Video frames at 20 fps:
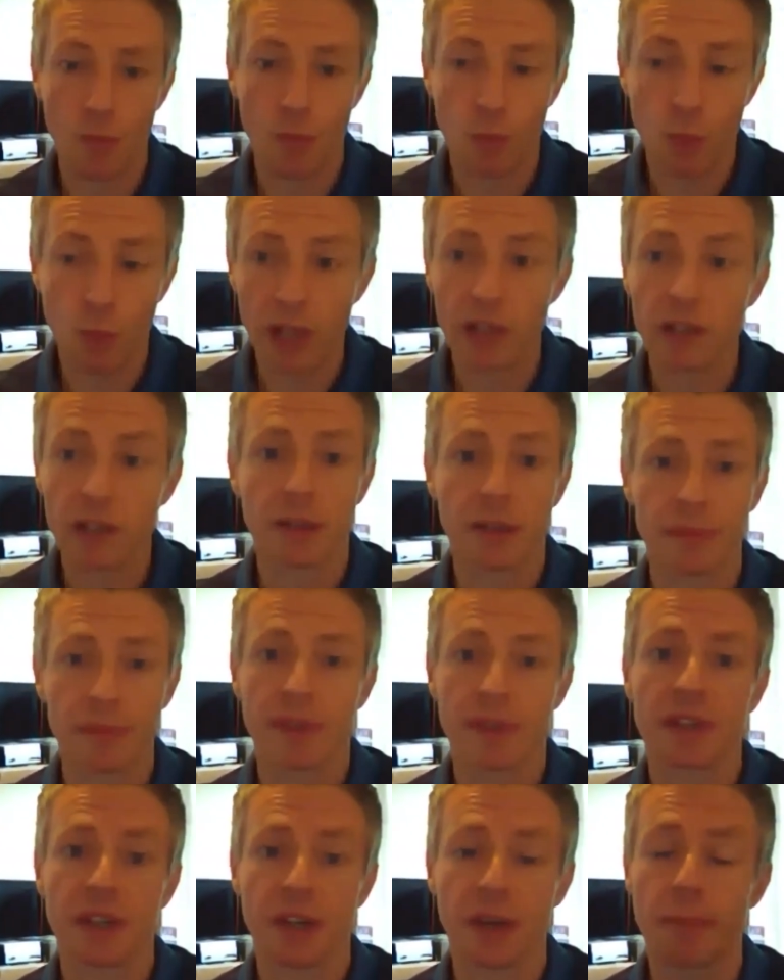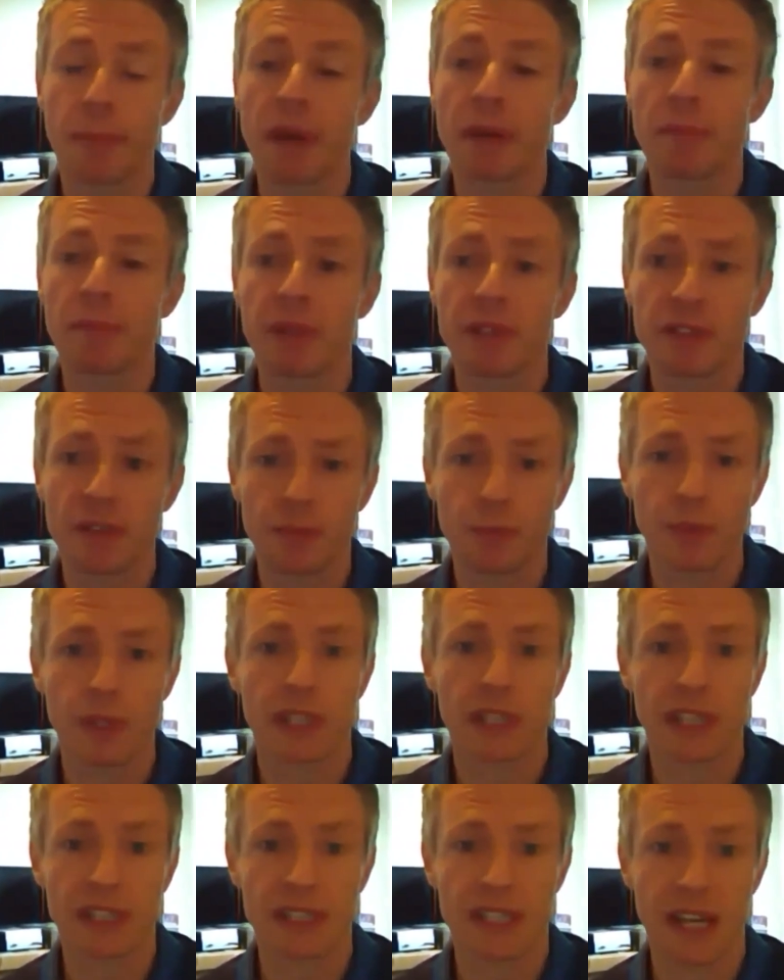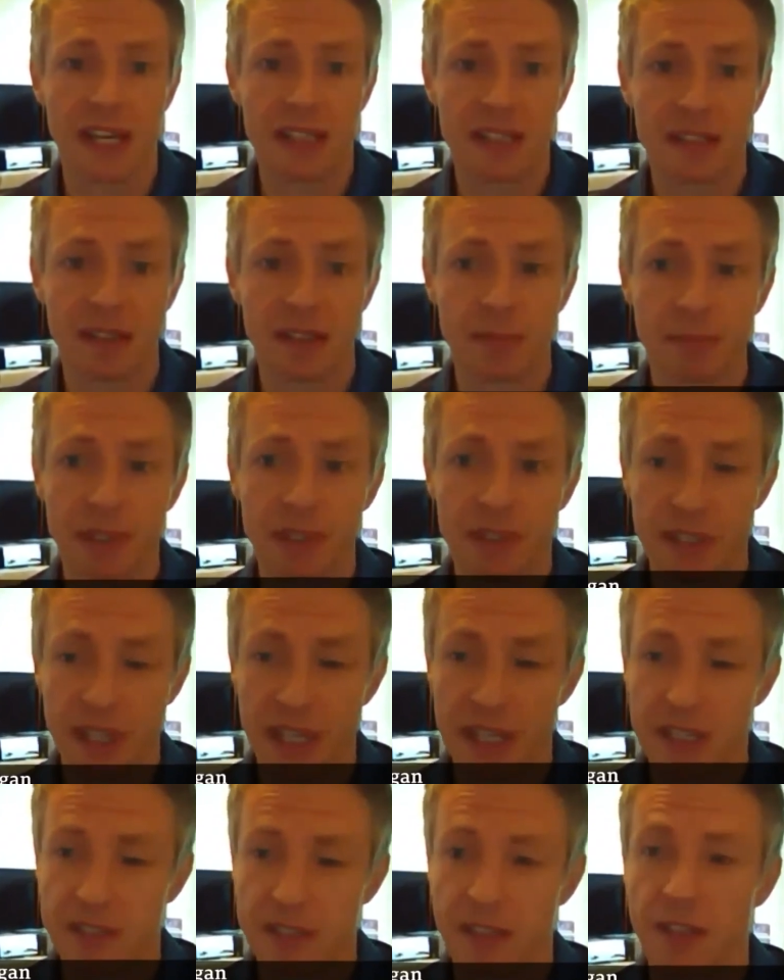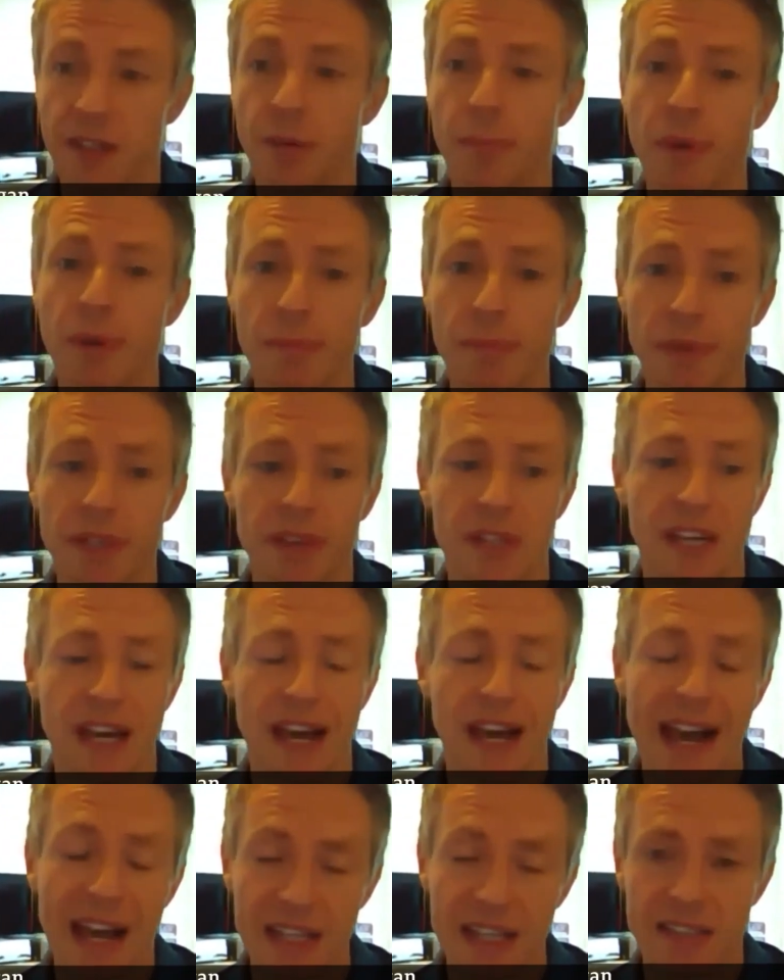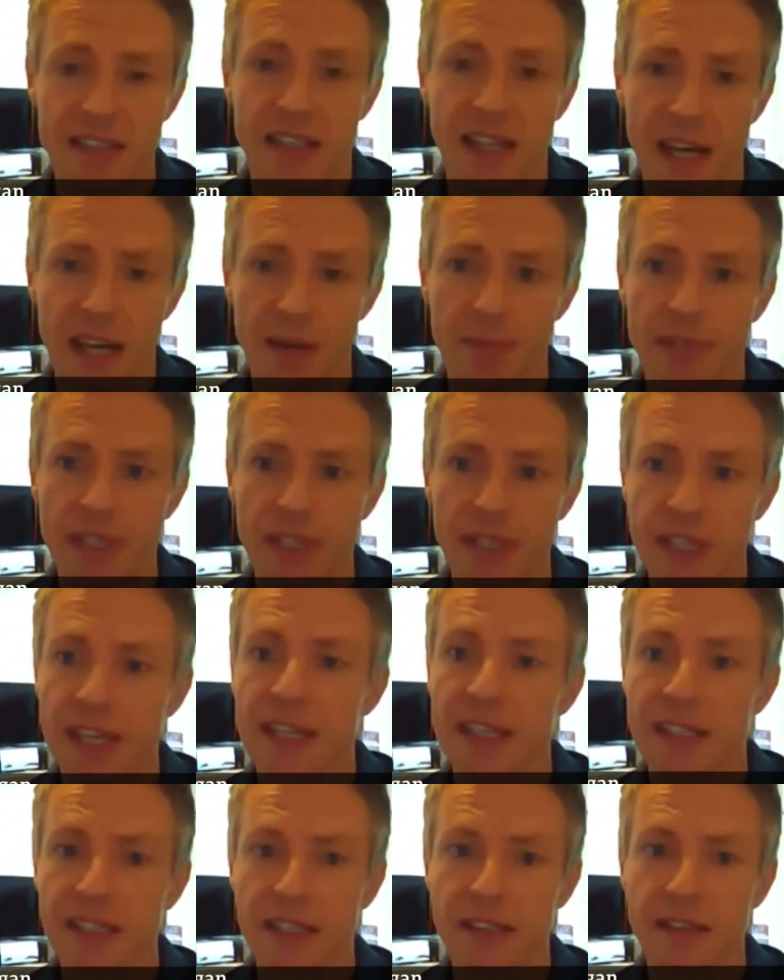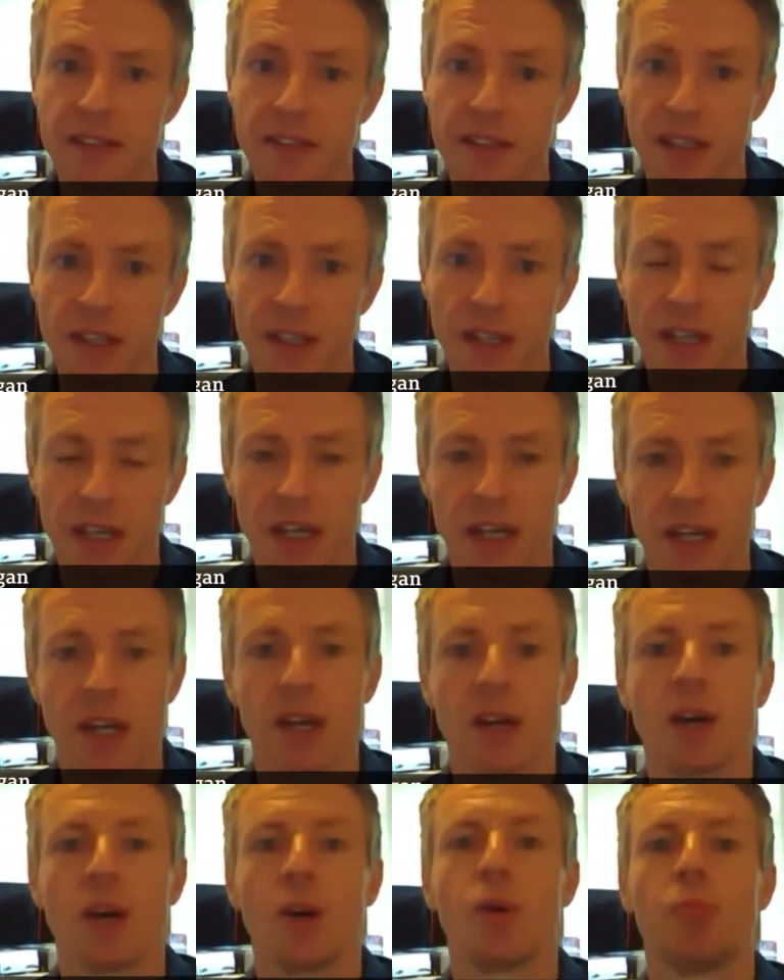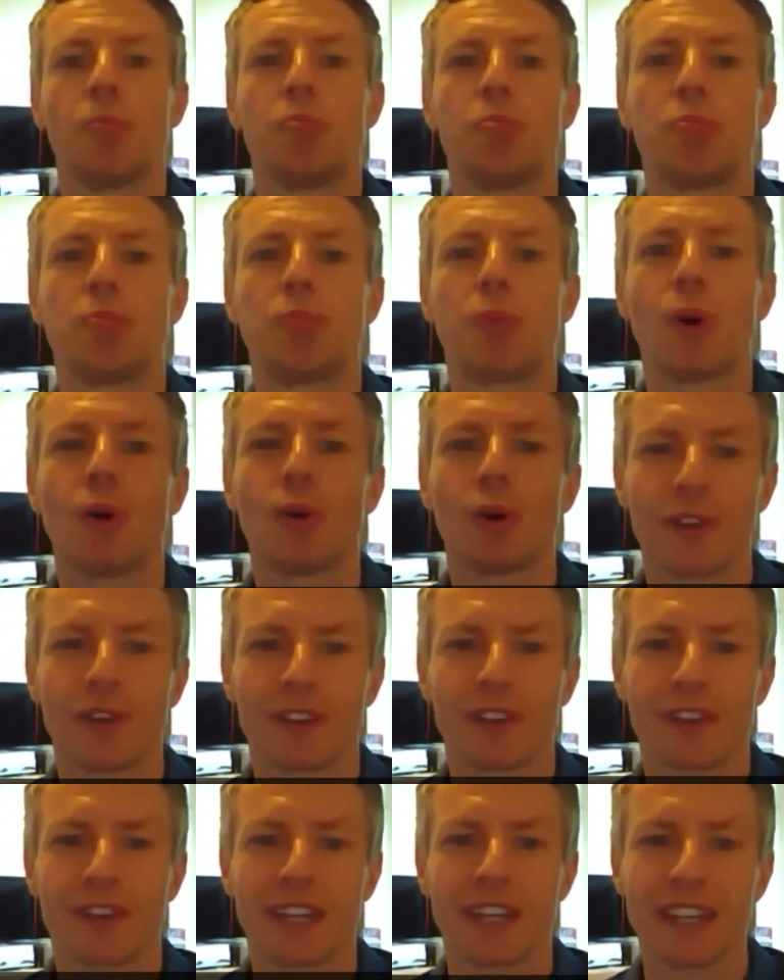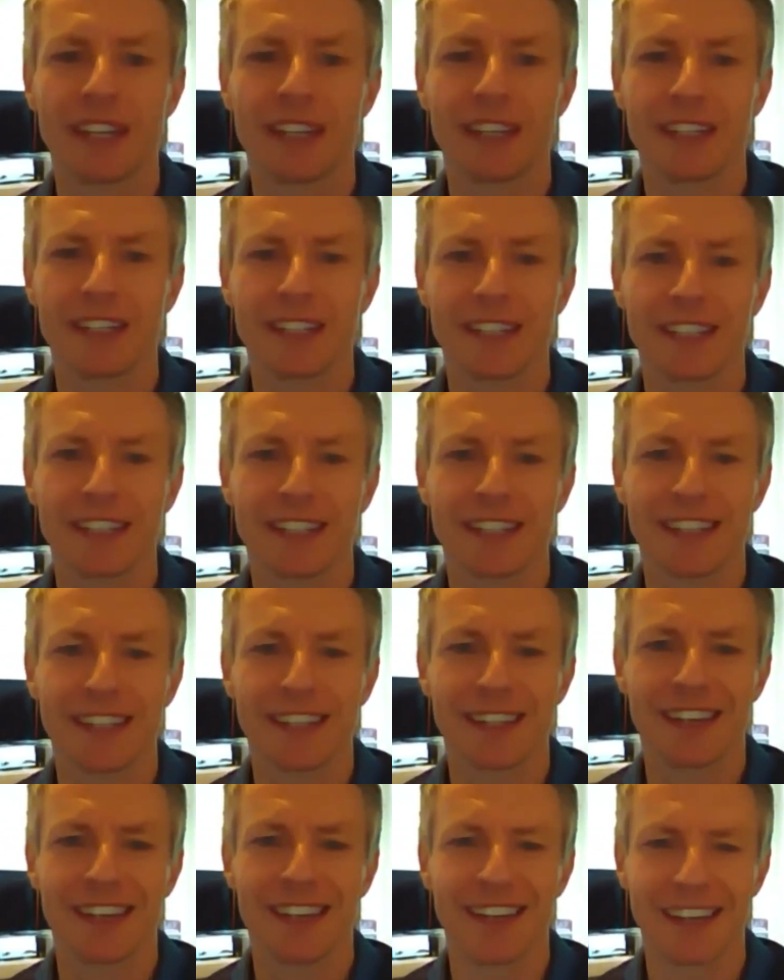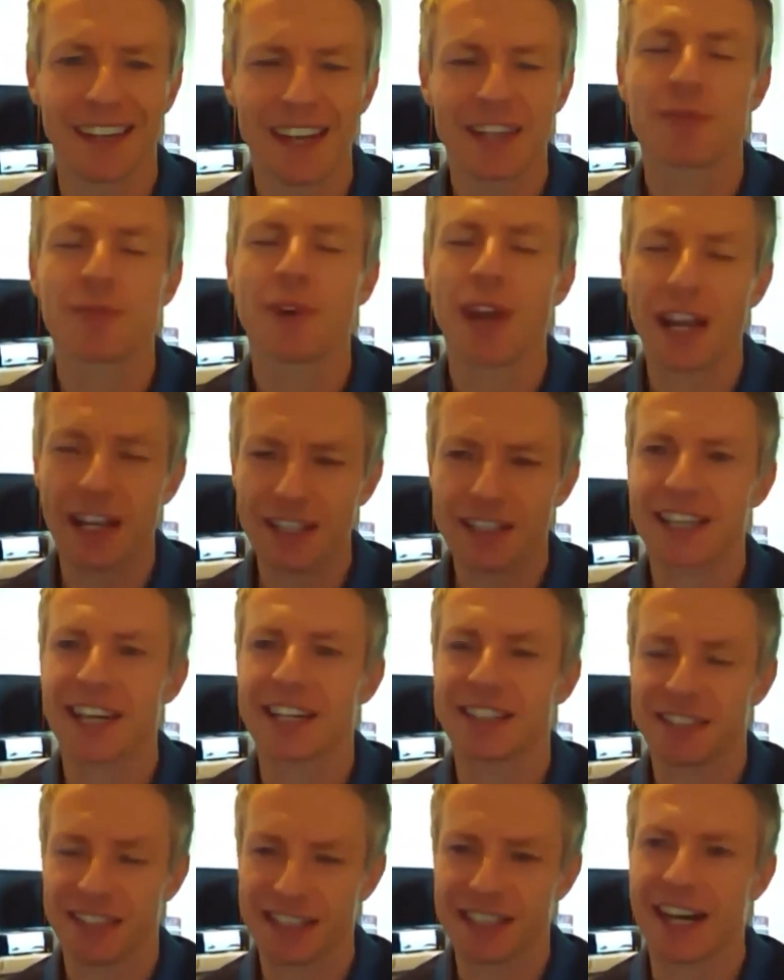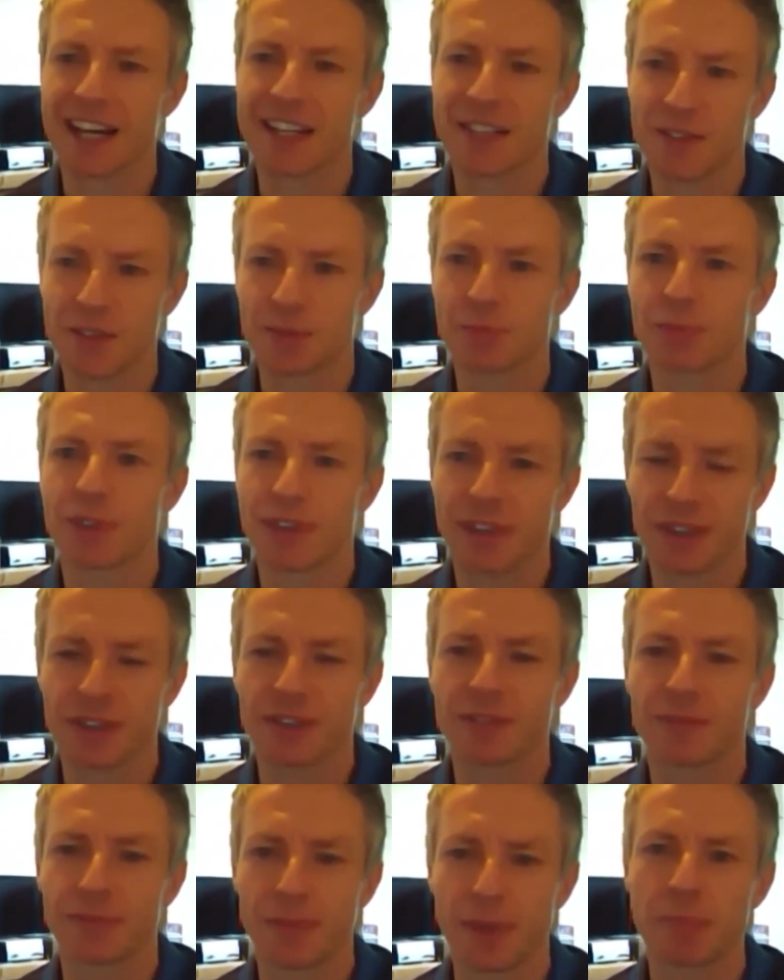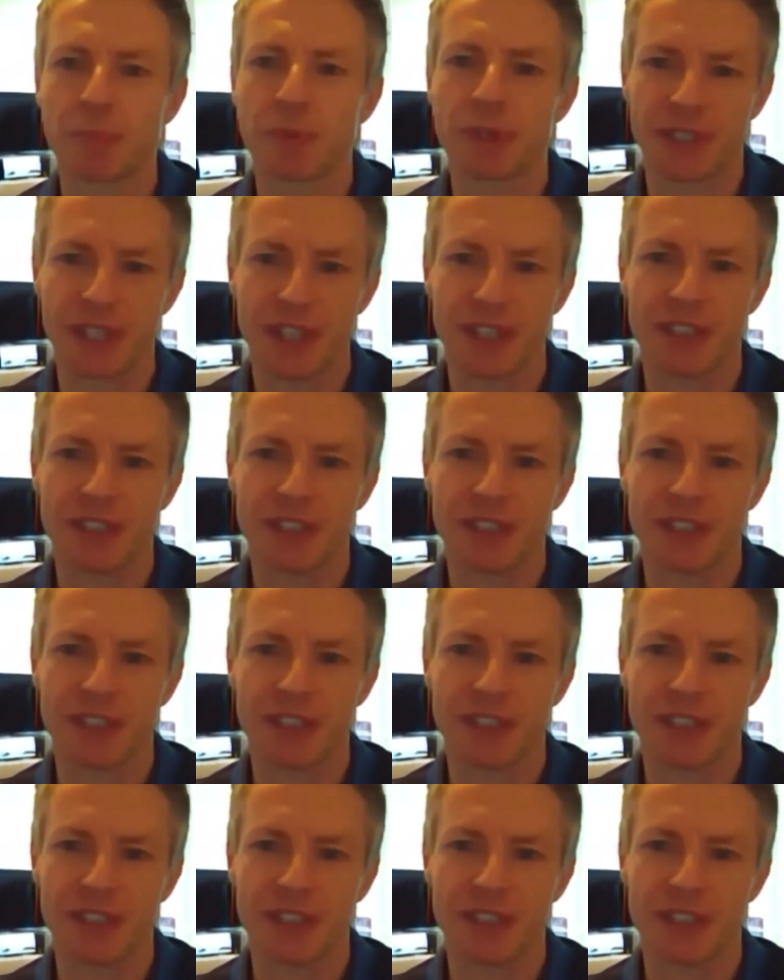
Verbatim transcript: I welcome the commitment to weekly testing, because that is a commitment that hasn't happened in England. But the reality has to catch up with the government